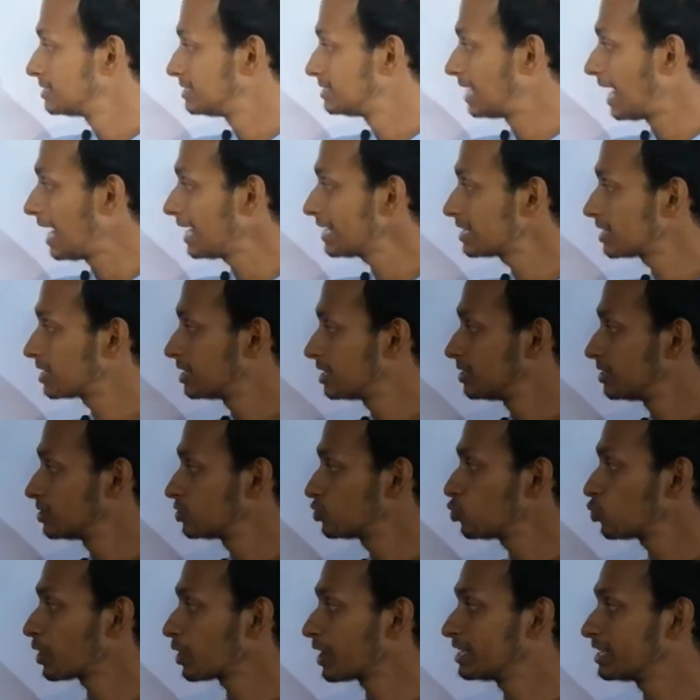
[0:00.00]

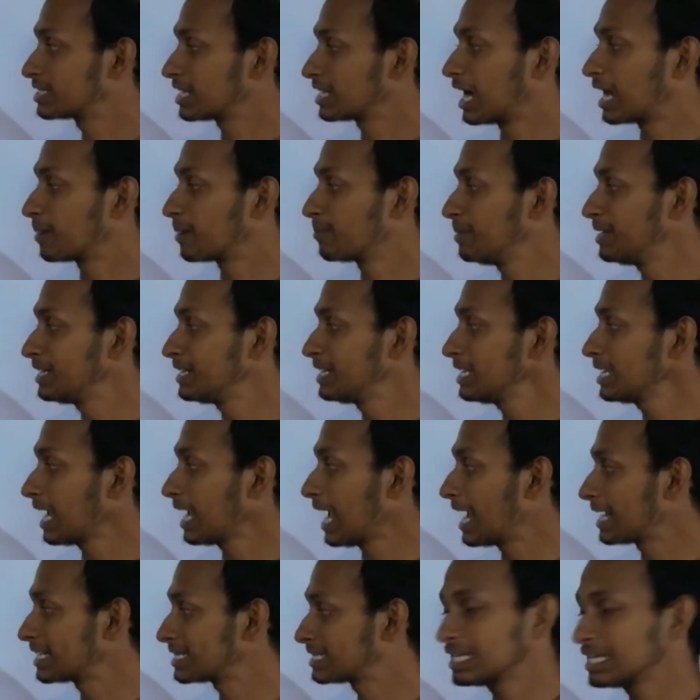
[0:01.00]
That two rays are
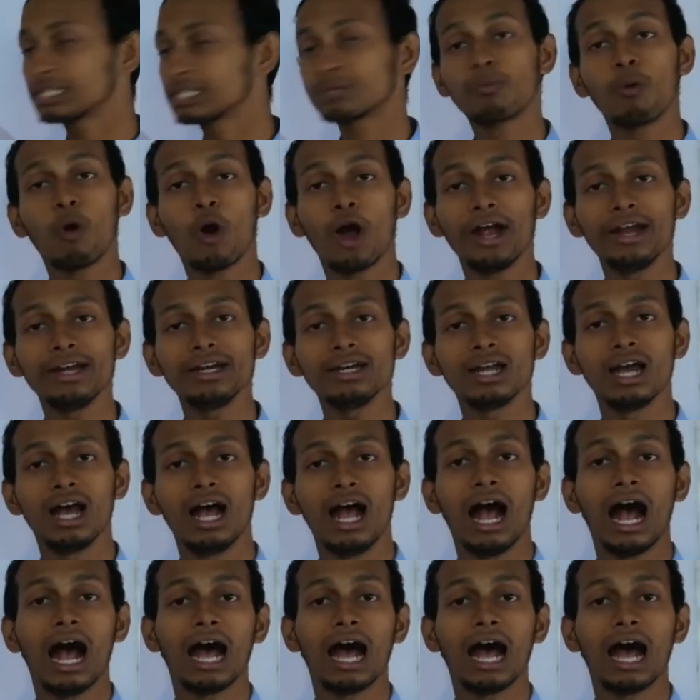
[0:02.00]
meeting at this point